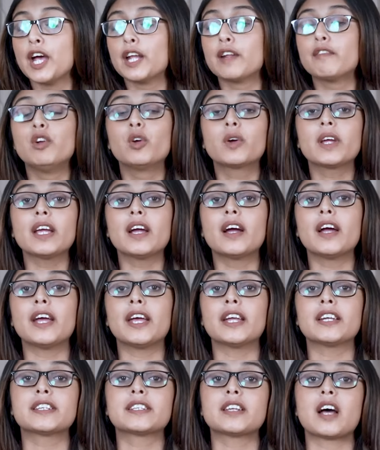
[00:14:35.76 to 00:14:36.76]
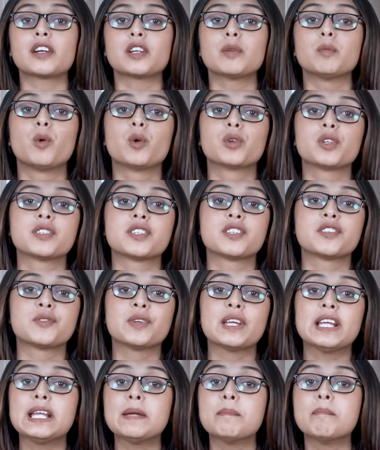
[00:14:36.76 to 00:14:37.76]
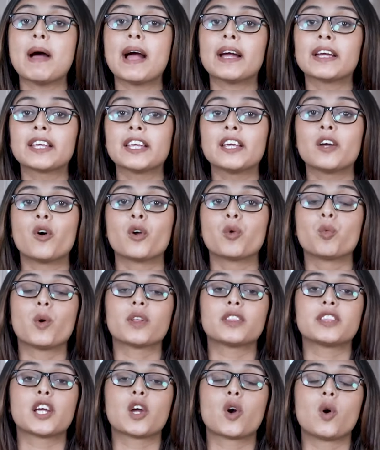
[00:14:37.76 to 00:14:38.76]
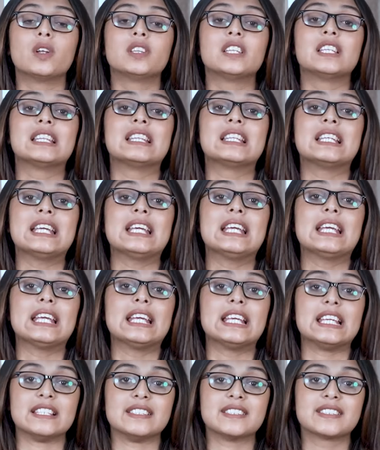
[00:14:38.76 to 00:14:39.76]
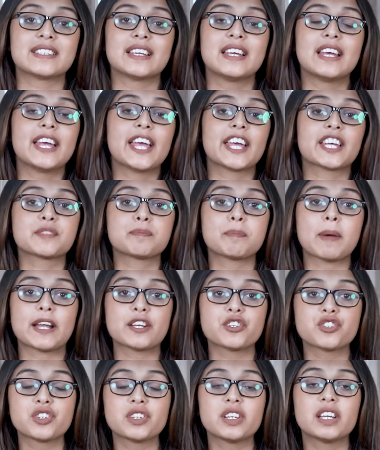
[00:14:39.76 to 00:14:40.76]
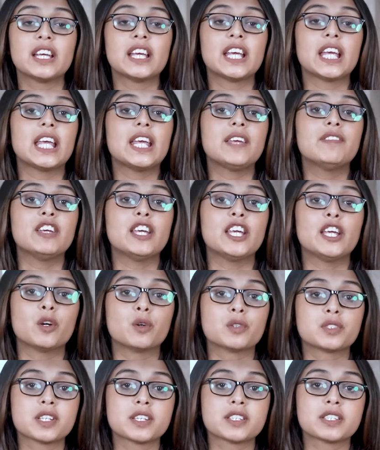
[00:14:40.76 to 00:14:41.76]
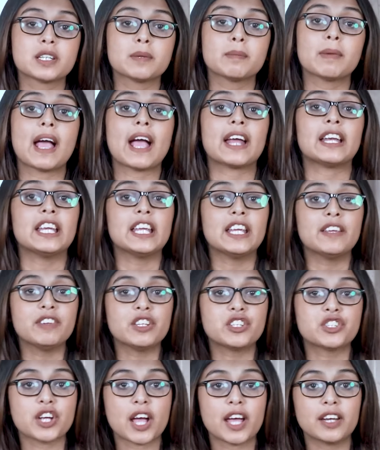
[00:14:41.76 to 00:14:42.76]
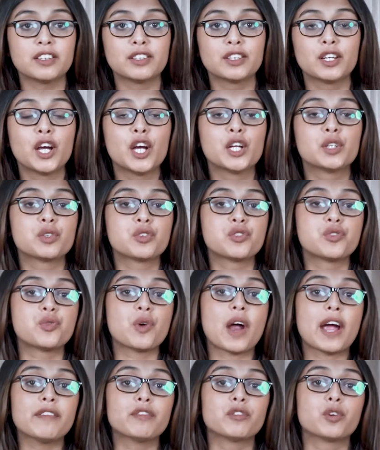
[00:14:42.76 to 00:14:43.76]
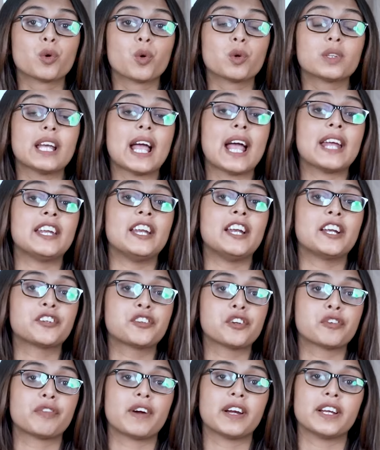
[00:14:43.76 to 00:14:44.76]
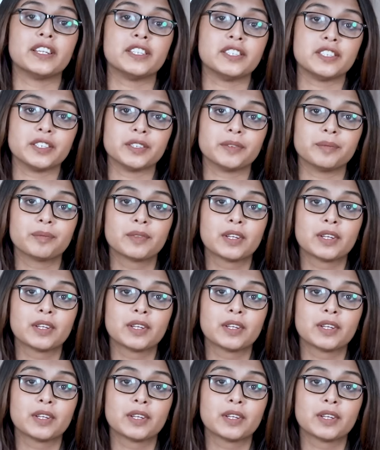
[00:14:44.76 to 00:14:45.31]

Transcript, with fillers: Looking ahead, Tata Motors is really banking on what they call three E's expansion, EV ecosystem, and EV channel to drive growth and electrify India.